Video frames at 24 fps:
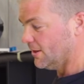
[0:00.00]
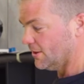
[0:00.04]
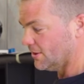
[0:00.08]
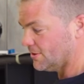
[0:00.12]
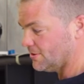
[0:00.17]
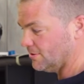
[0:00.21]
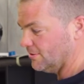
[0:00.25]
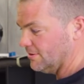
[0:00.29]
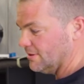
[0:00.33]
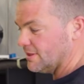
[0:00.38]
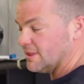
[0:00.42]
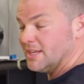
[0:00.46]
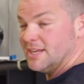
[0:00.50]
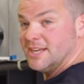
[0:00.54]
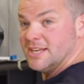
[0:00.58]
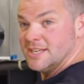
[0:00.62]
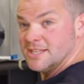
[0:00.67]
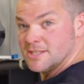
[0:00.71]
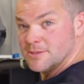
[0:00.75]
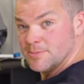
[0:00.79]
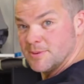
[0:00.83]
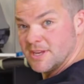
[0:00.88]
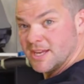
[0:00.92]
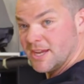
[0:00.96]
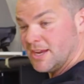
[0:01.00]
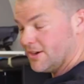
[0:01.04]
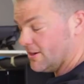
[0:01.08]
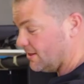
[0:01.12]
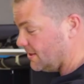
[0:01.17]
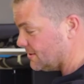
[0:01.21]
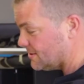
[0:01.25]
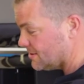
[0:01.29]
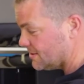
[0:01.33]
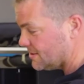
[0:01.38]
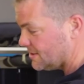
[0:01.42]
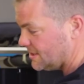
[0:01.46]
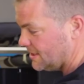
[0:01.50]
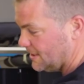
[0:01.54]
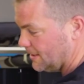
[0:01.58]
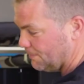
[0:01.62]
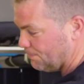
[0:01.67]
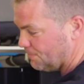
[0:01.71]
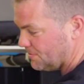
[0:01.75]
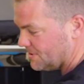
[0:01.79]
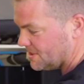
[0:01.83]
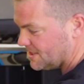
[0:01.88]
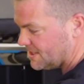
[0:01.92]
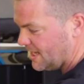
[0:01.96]
Cool thing is we can also see the
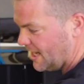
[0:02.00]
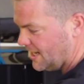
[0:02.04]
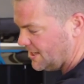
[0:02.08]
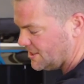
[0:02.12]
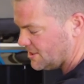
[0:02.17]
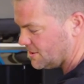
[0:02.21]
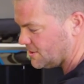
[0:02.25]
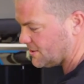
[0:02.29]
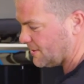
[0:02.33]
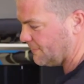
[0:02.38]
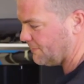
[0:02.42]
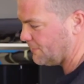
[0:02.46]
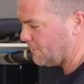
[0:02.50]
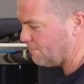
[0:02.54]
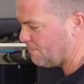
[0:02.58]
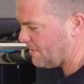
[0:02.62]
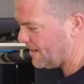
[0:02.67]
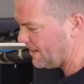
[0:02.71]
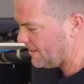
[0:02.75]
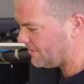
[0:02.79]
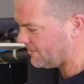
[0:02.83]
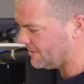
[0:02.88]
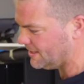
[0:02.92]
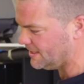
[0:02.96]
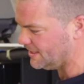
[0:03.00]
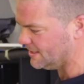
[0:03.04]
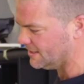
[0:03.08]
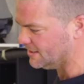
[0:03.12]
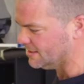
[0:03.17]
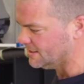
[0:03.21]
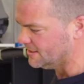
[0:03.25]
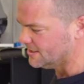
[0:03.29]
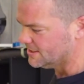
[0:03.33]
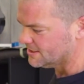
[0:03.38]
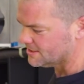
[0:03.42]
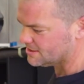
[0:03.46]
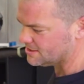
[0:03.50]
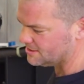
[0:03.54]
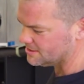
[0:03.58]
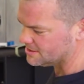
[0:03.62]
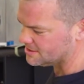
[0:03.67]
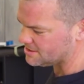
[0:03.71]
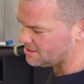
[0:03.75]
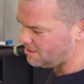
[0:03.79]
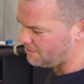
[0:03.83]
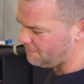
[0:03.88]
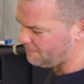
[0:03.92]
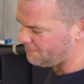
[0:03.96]
percentage of the battery here. So
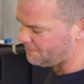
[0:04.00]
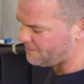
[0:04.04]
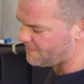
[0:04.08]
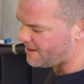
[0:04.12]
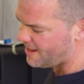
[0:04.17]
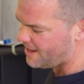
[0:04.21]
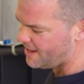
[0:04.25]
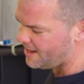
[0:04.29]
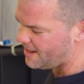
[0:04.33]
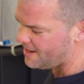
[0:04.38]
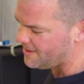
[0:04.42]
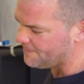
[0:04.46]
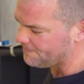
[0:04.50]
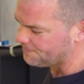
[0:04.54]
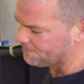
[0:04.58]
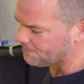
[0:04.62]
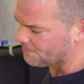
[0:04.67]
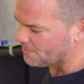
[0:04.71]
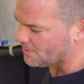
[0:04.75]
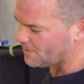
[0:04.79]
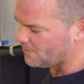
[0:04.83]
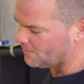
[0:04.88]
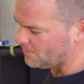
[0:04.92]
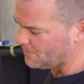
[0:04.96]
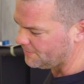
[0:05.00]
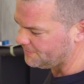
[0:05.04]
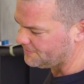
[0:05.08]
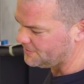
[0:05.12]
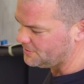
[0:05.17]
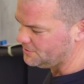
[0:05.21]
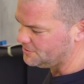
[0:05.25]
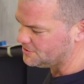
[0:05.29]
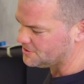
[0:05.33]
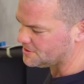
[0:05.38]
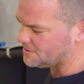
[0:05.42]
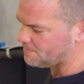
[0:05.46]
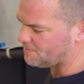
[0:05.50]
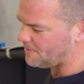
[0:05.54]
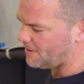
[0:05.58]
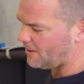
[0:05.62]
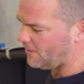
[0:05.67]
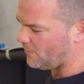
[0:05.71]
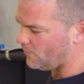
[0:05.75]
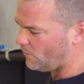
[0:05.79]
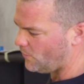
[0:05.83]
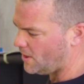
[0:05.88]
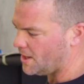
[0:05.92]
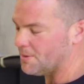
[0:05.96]
far we've used
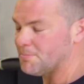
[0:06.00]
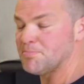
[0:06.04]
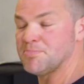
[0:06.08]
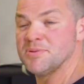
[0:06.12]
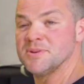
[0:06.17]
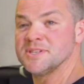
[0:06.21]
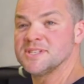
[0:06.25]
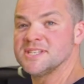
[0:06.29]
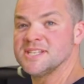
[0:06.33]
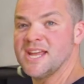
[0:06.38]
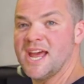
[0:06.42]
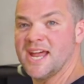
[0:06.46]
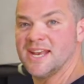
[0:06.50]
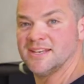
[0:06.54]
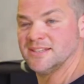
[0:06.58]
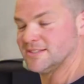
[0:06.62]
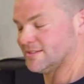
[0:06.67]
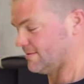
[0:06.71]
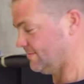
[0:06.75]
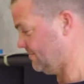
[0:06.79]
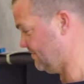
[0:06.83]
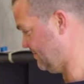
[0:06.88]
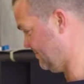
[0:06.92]
about 1%.